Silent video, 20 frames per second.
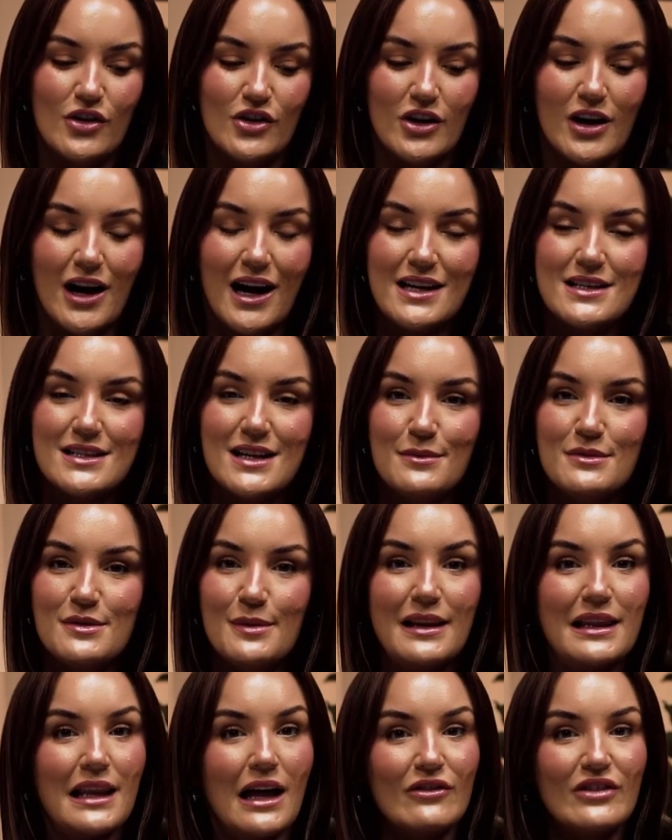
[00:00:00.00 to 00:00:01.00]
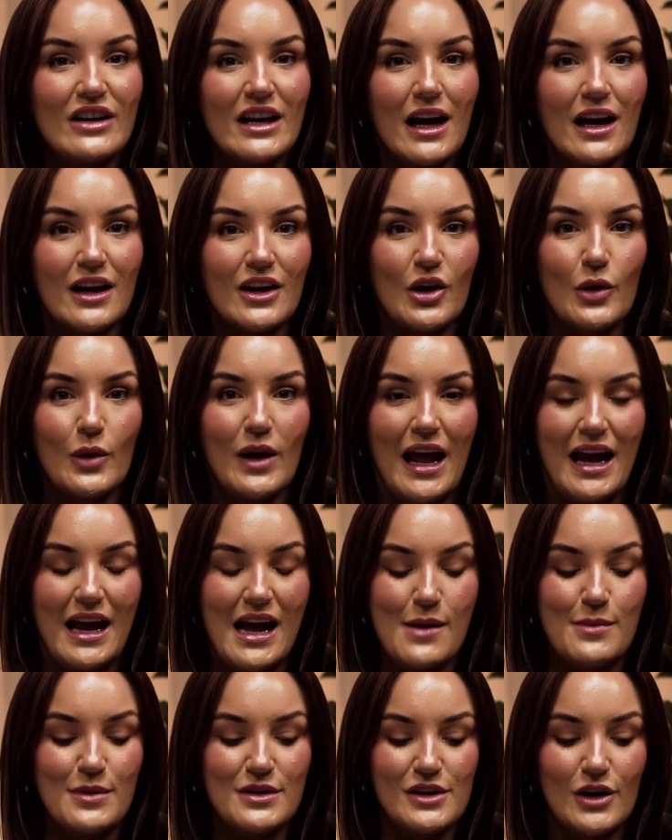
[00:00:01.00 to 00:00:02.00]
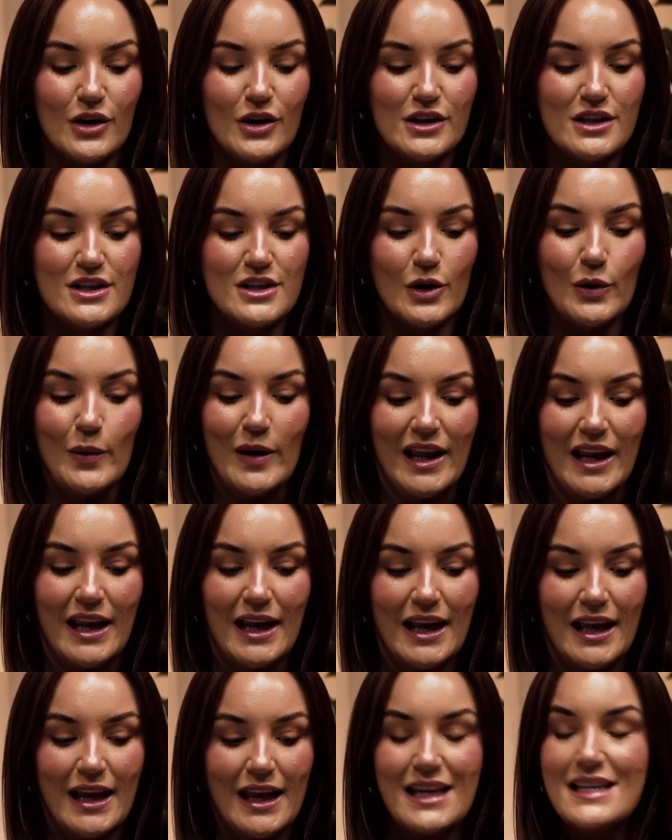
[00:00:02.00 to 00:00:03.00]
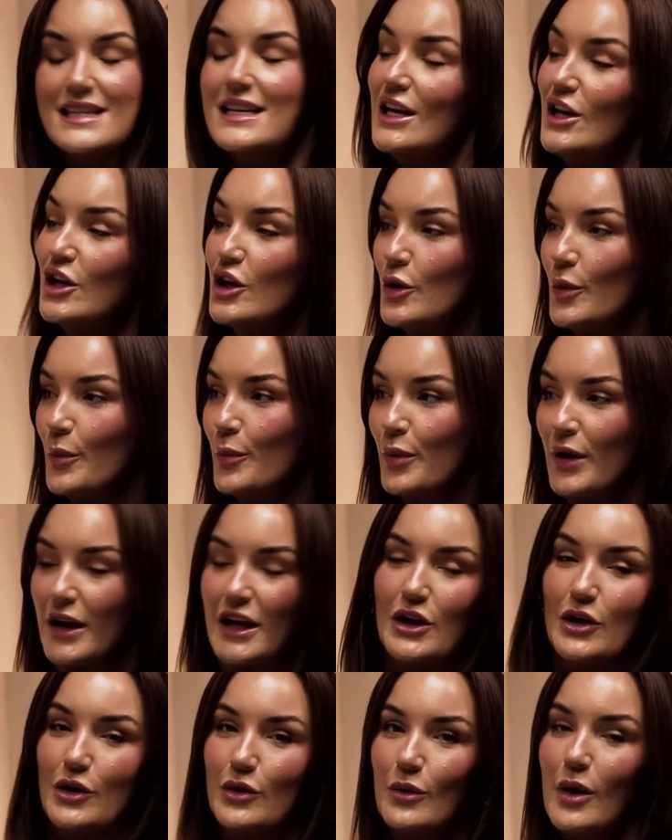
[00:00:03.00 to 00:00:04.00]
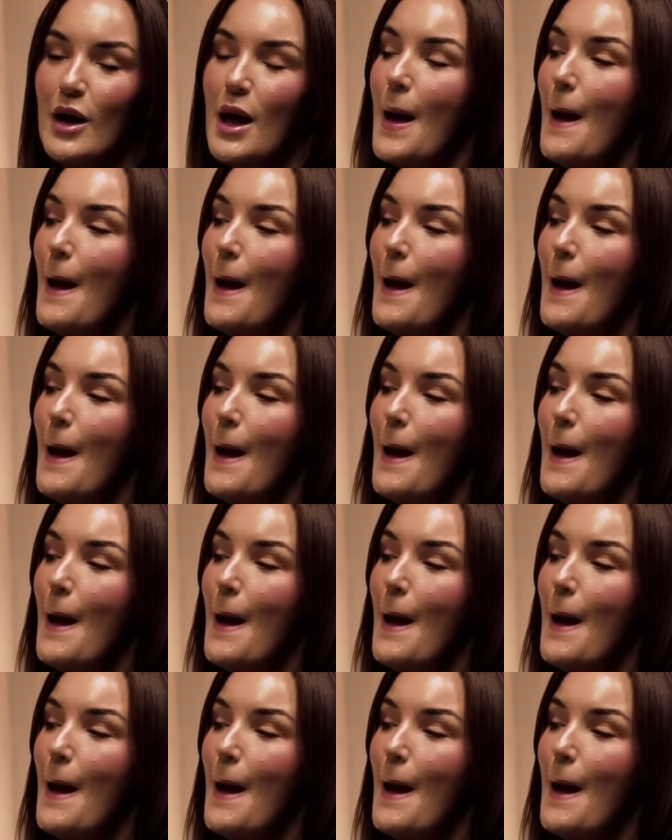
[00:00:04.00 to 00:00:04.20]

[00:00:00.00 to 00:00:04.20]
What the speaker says: You guys seem to be loving our Q&A episodes, so we're going to continue to bring you